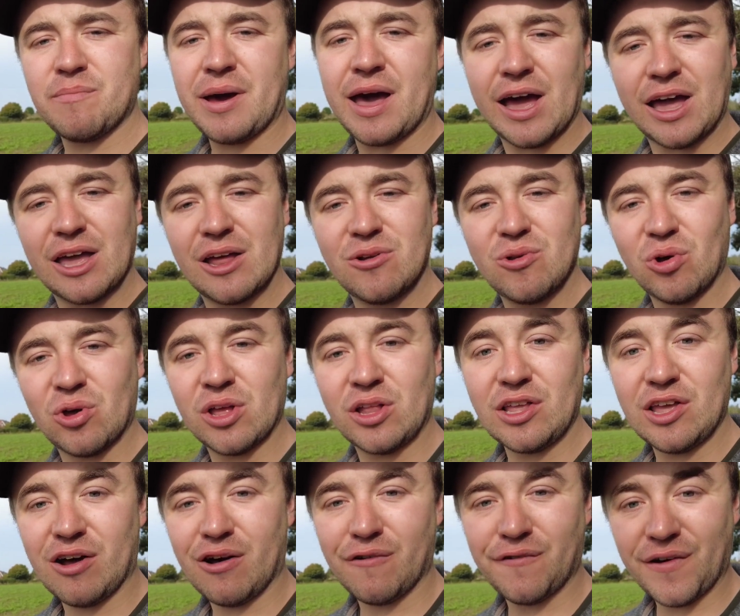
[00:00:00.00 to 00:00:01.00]
back and look at
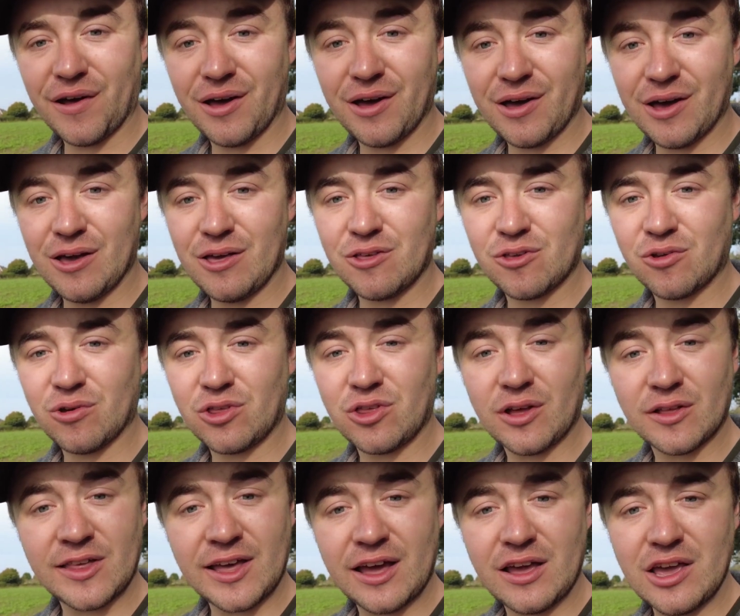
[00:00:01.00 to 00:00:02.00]
the old photos, because
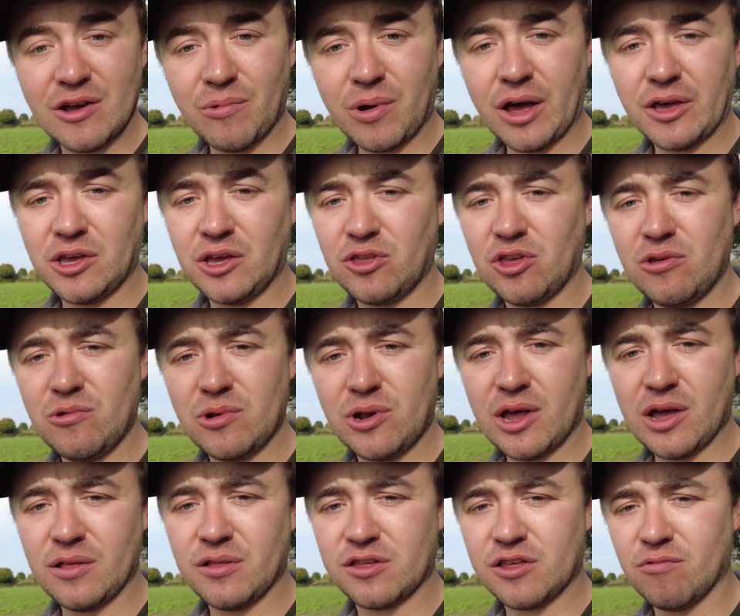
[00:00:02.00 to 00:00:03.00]
I'll tell you what, you do
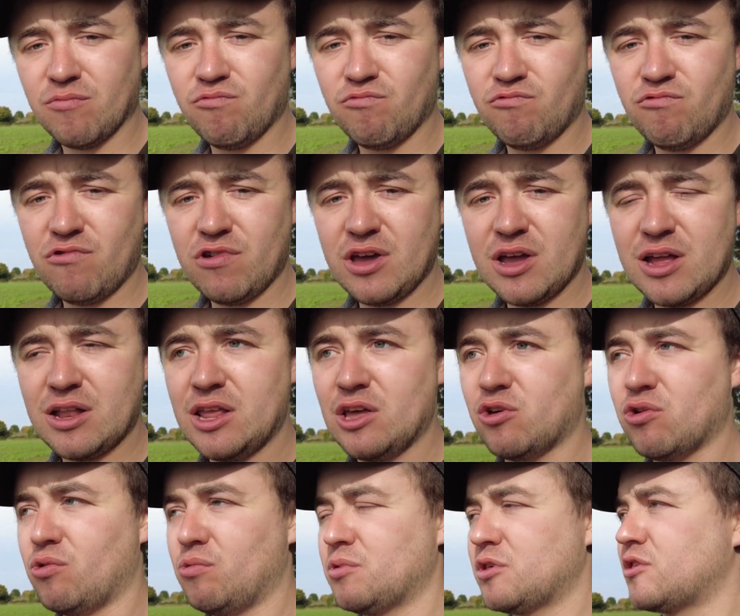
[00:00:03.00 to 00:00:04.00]
learn some really
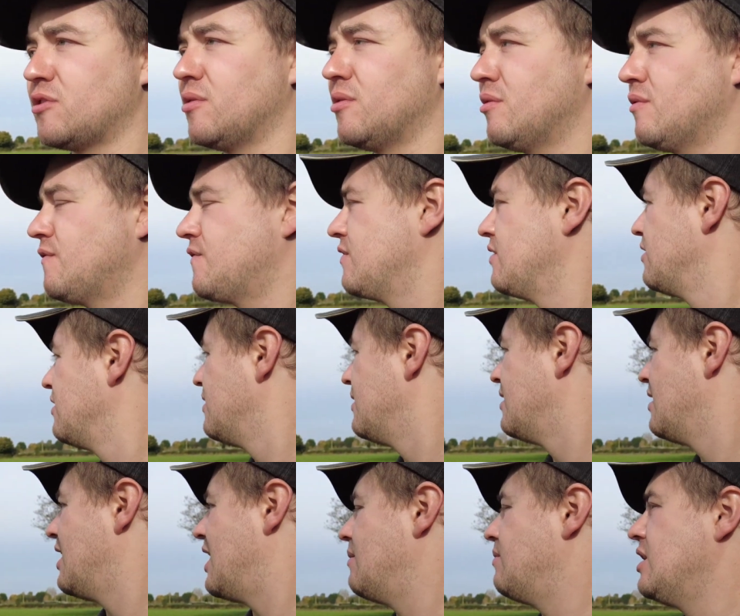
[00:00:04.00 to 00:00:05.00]
cool stuff.
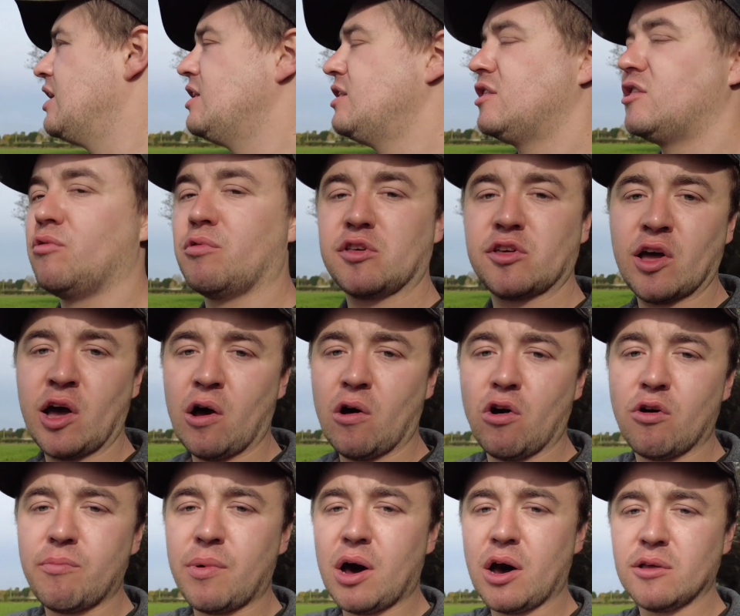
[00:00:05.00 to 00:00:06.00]
I mean, there was
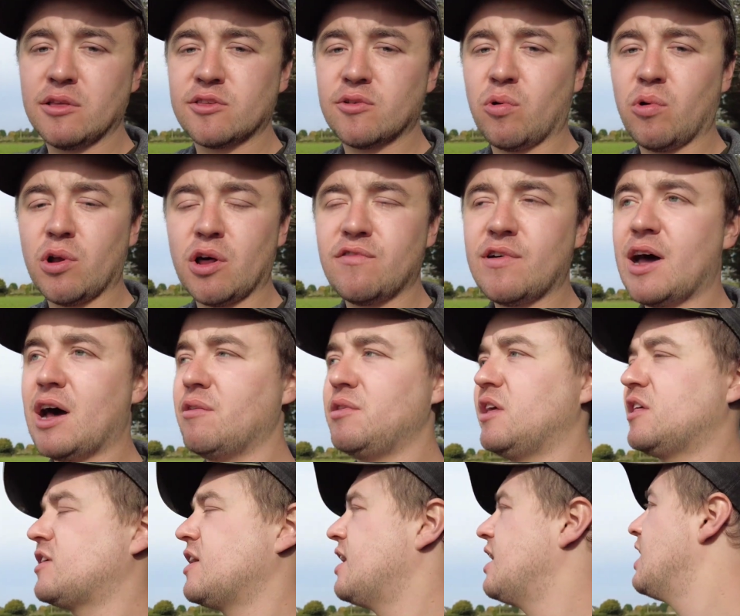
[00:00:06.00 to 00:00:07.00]
coal mines all around
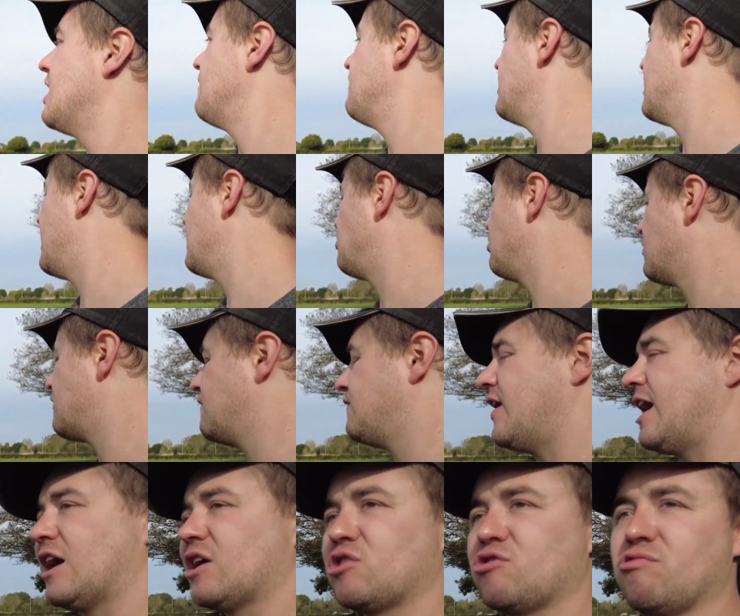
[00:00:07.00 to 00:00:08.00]
this area, there was
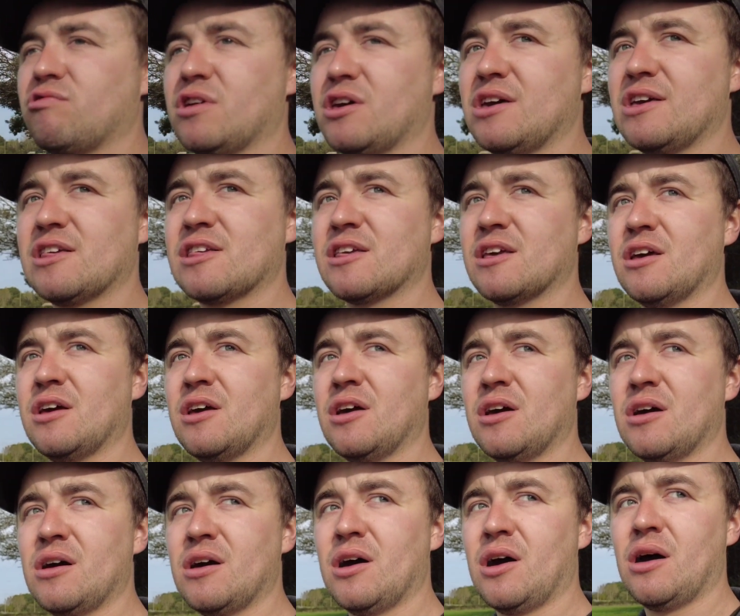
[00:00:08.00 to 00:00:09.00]
factories.
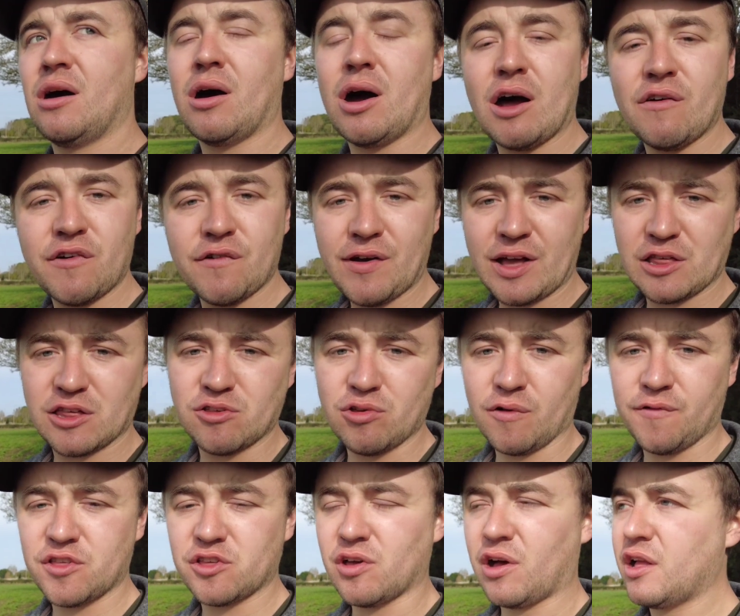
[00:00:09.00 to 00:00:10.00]
Half of that
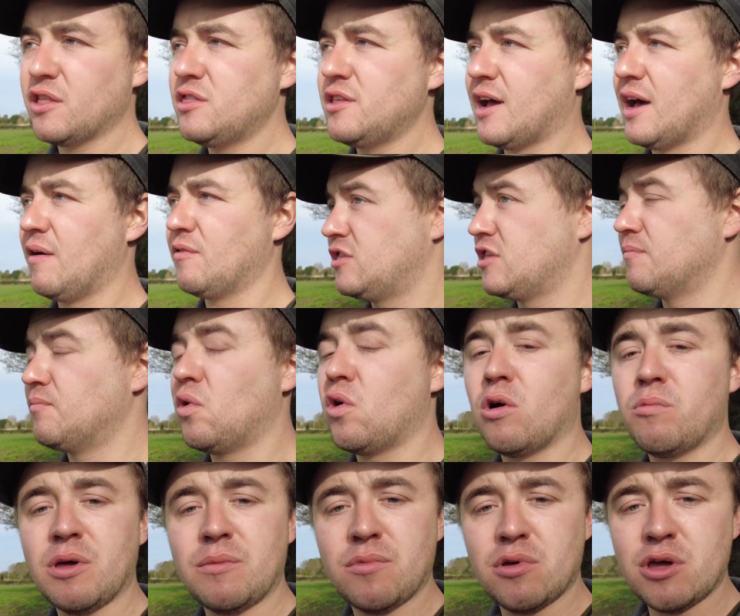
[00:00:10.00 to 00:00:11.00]
stuff's gone now. The
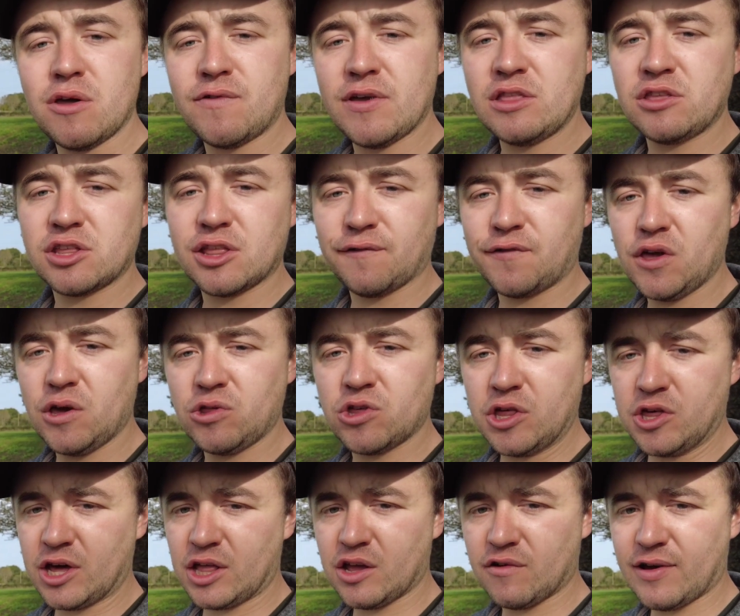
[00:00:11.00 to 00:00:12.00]
more we move into the
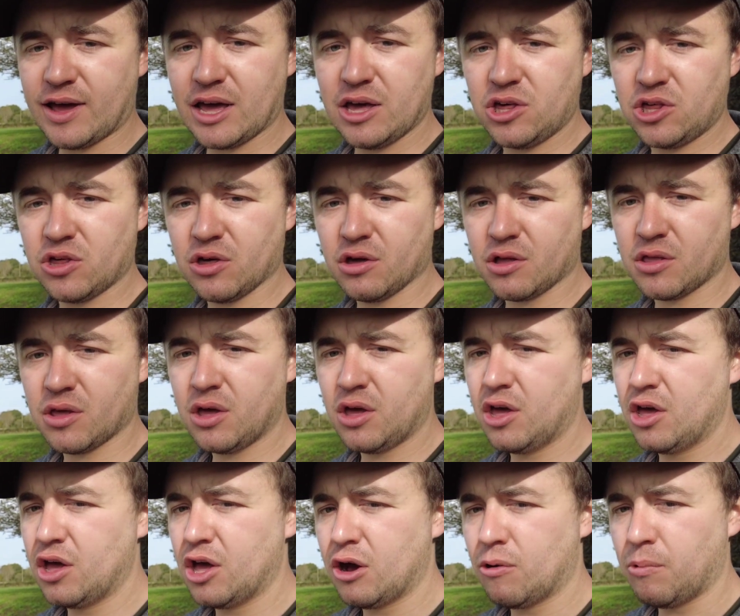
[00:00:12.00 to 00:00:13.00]
future generation,
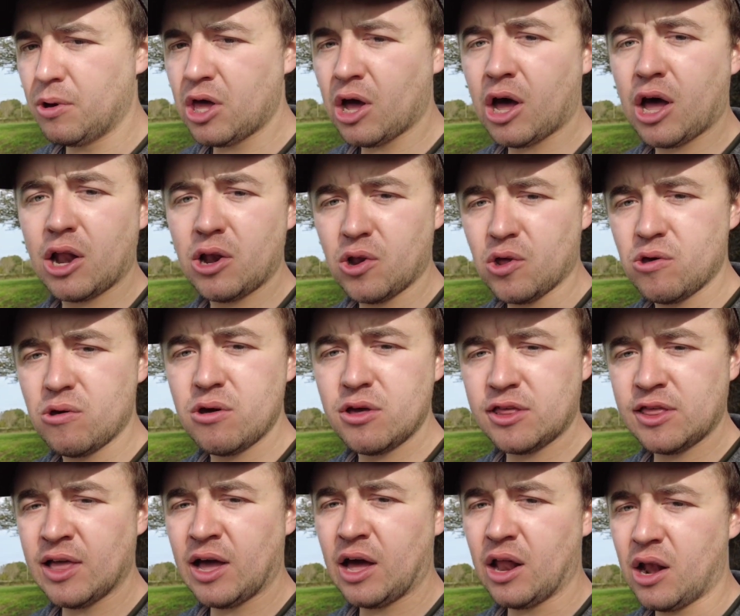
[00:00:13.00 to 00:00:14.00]
we are
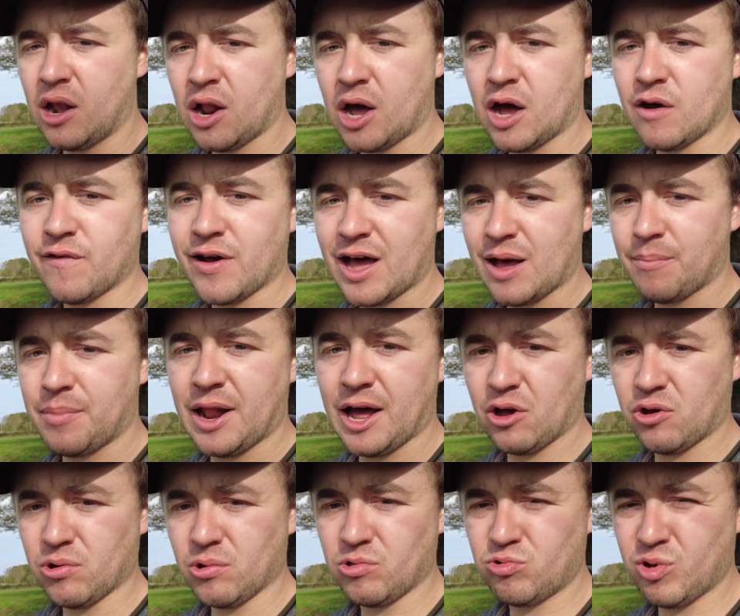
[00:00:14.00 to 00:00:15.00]
losing a lot of our
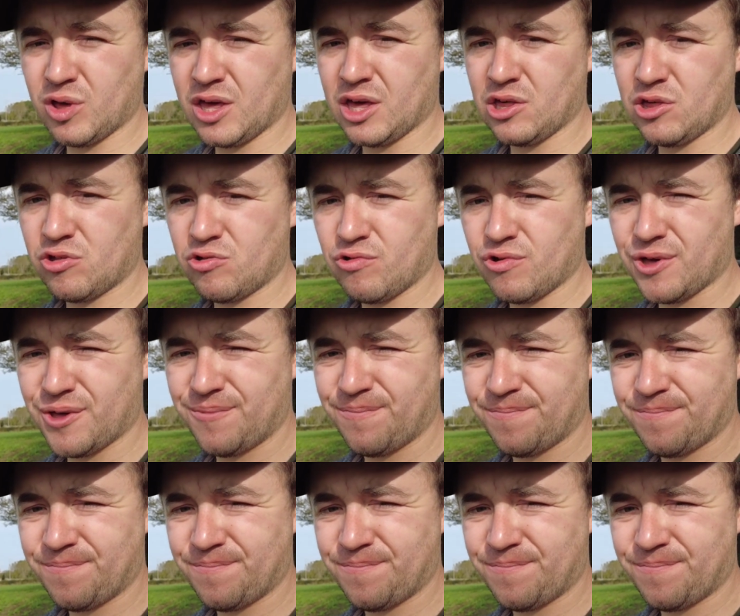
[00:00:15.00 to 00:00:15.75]
black country history.